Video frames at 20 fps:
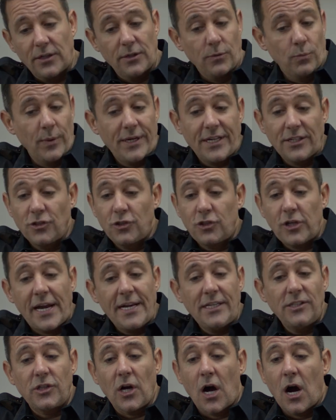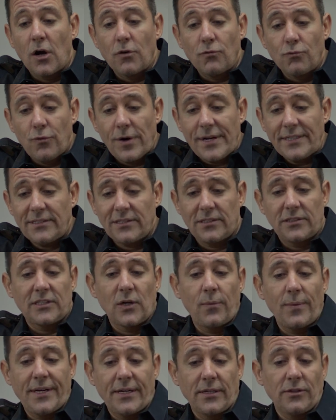We can change our risk,
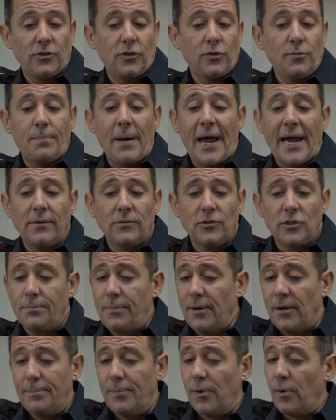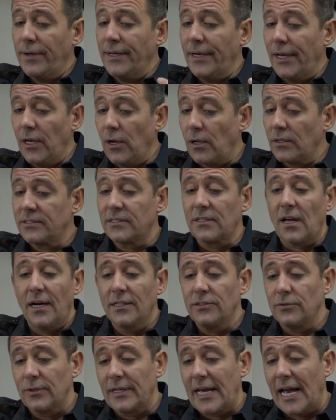so we can do pounds per point, lot
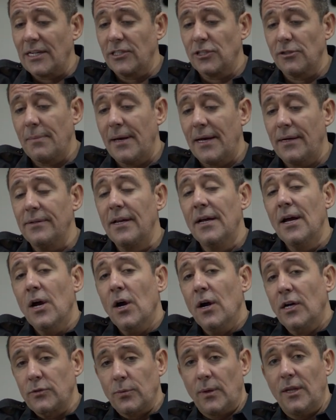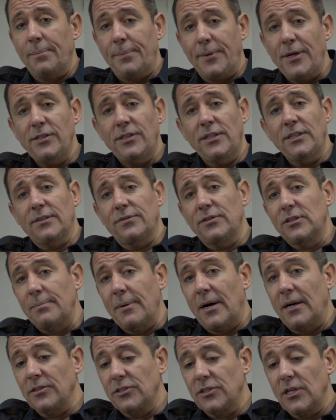size or cash amount. It's one of the beauties of
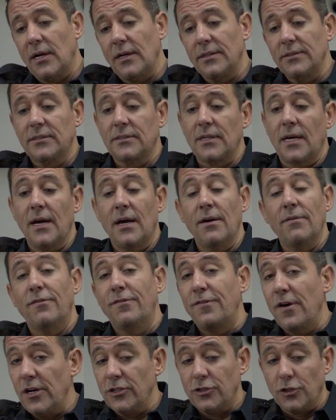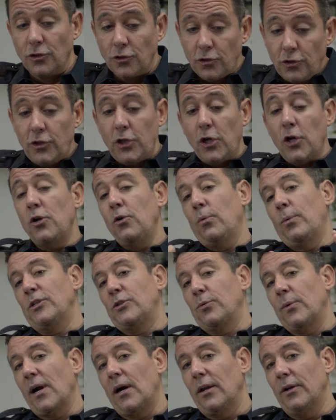Smart Charts version 2,
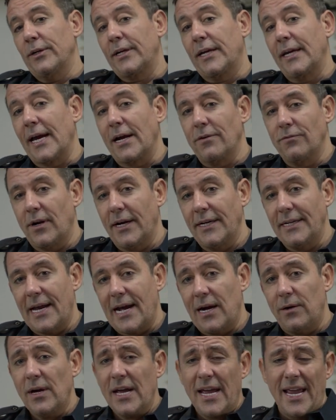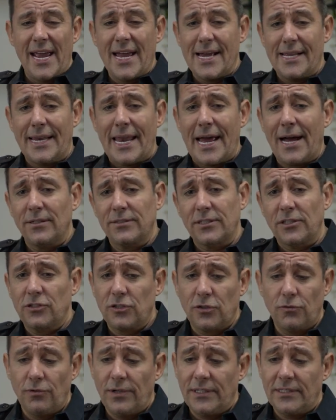which we are looking at right now. It allows us
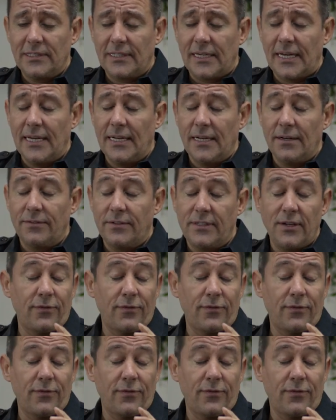to risk in a